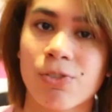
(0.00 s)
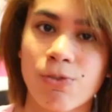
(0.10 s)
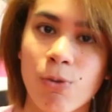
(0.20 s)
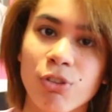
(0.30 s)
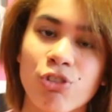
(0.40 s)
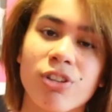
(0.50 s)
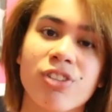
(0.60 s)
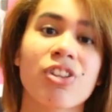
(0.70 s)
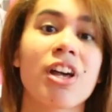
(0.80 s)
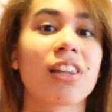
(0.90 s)

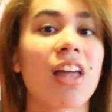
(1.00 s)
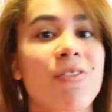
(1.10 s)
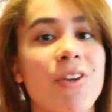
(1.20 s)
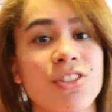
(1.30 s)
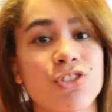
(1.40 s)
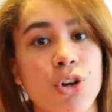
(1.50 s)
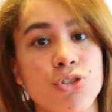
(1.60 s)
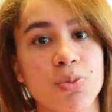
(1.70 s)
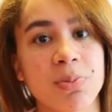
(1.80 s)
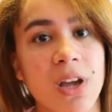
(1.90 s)
Fortress, live react to
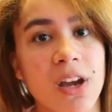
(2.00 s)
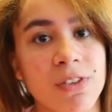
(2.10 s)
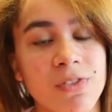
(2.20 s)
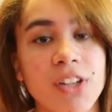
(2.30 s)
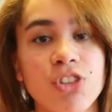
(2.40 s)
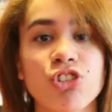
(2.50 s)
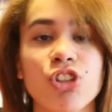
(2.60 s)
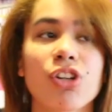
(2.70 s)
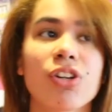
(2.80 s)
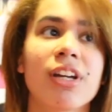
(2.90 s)
JoJo's Bizarre
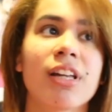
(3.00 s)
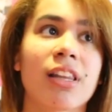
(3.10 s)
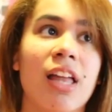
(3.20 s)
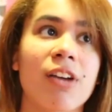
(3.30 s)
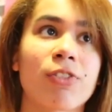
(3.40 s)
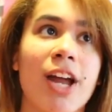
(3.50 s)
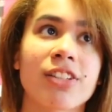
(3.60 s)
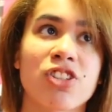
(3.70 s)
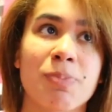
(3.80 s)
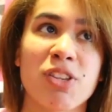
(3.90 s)
Adventure, live
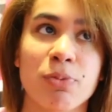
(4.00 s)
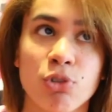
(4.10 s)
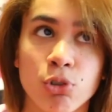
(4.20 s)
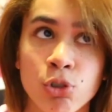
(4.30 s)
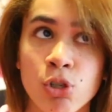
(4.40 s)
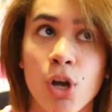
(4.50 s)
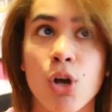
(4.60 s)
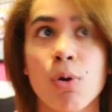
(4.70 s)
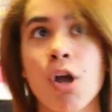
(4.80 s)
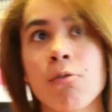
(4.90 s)
react to Space Patrol
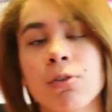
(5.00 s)
Luluko,